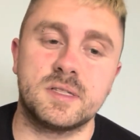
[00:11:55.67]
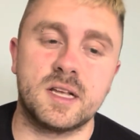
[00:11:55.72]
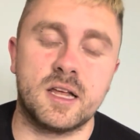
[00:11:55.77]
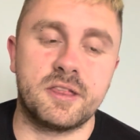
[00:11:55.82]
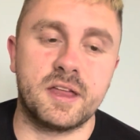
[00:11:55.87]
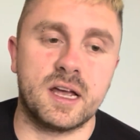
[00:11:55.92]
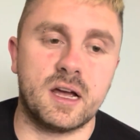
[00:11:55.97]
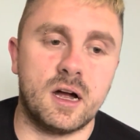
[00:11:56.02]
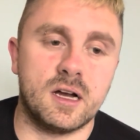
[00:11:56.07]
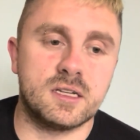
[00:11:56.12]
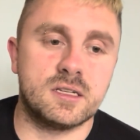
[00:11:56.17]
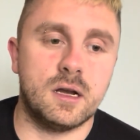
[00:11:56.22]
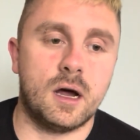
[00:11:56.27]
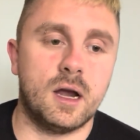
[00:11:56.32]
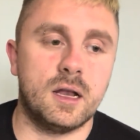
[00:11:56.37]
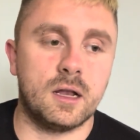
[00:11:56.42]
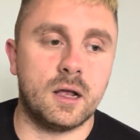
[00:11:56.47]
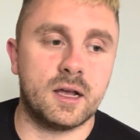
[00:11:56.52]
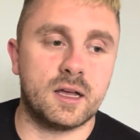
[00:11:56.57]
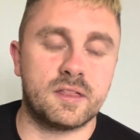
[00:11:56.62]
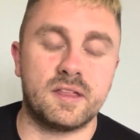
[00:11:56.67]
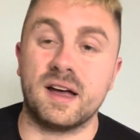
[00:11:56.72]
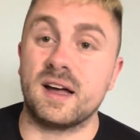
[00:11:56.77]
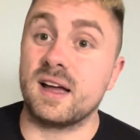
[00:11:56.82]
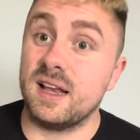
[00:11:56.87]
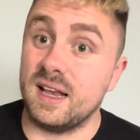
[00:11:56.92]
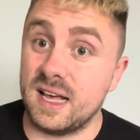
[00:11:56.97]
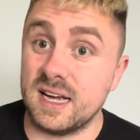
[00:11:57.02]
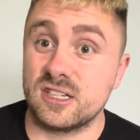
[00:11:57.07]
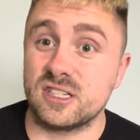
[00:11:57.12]
I think I like that
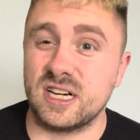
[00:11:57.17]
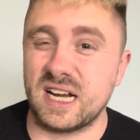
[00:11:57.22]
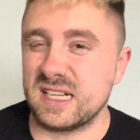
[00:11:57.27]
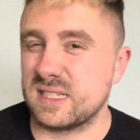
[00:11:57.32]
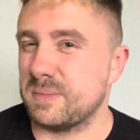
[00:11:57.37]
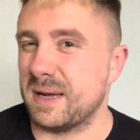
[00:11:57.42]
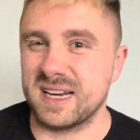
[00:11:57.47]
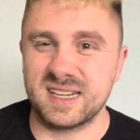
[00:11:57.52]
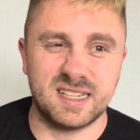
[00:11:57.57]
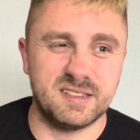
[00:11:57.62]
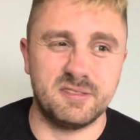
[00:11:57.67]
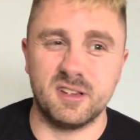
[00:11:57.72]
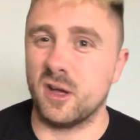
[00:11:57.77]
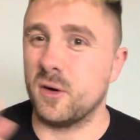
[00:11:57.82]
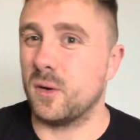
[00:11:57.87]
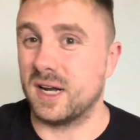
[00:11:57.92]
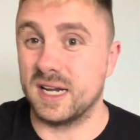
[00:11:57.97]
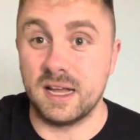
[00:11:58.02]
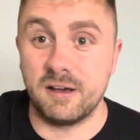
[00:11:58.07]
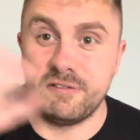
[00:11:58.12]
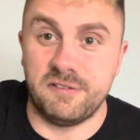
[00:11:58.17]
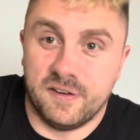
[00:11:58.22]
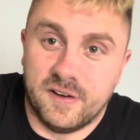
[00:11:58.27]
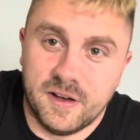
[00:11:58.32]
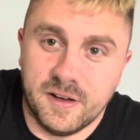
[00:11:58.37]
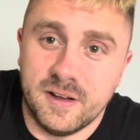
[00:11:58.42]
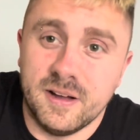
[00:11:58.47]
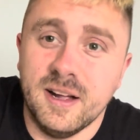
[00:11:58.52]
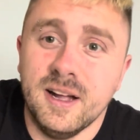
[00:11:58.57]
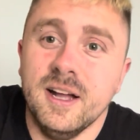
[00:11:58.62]
collection aspect, even though I
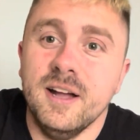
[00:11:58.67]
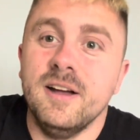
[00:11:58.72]
never